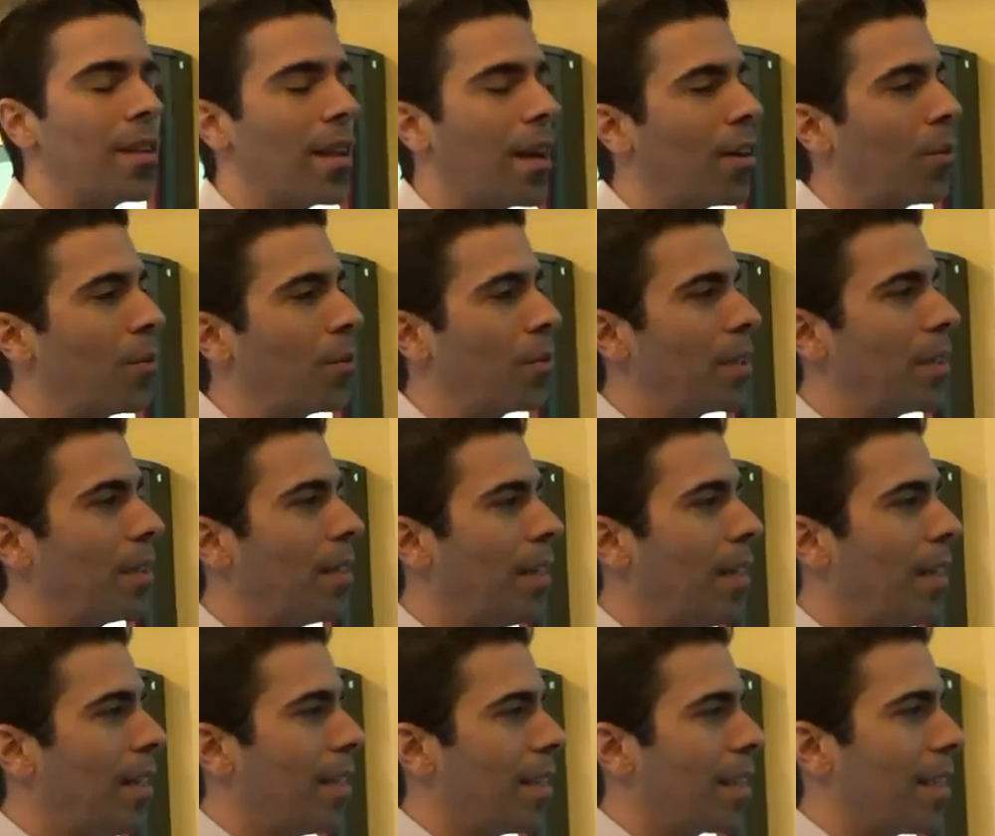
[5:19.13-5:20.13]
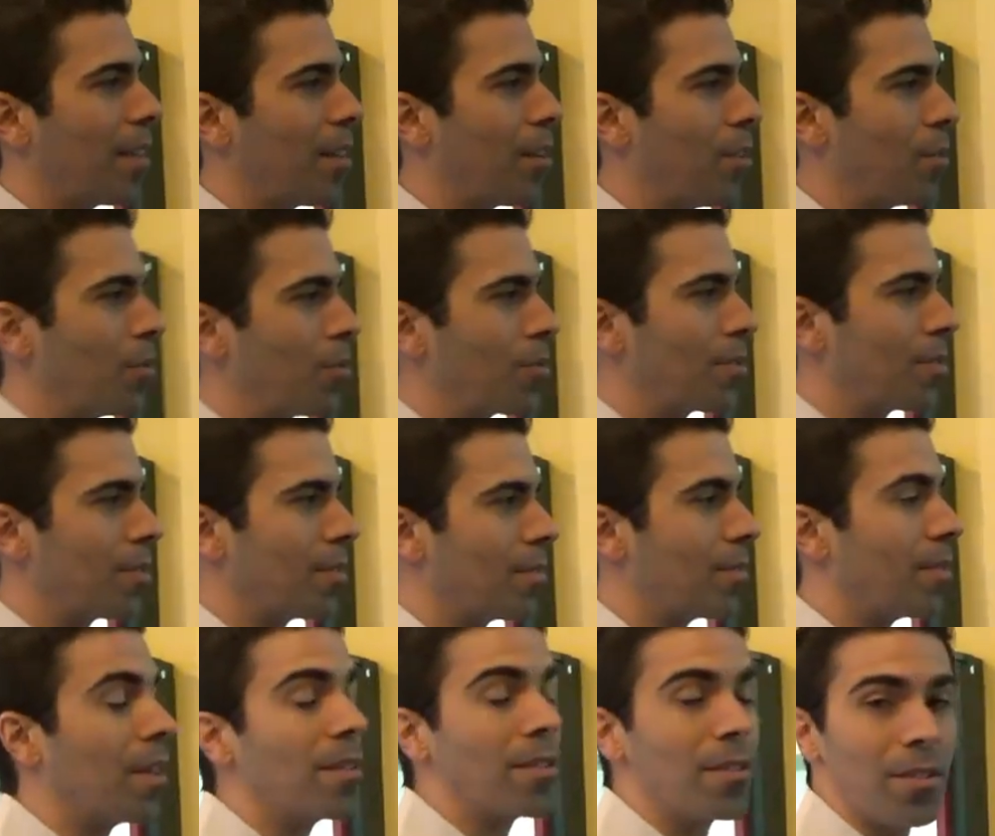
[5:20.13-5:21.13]
Not only can it
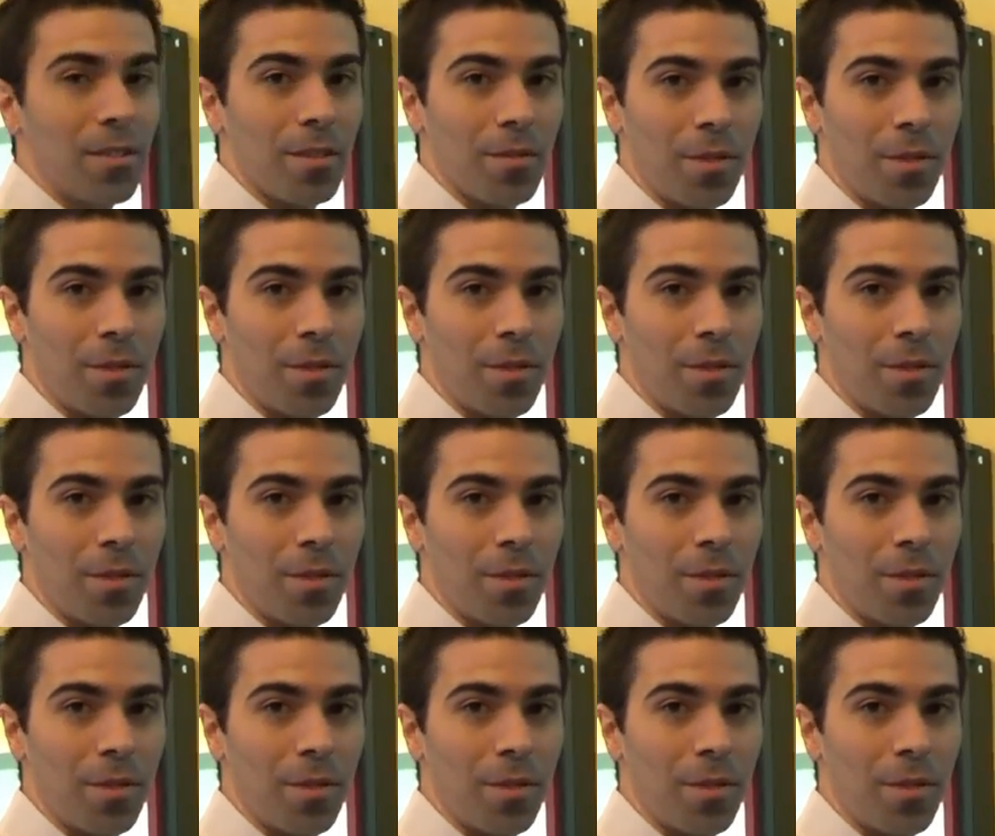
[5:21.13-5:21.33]
host dozens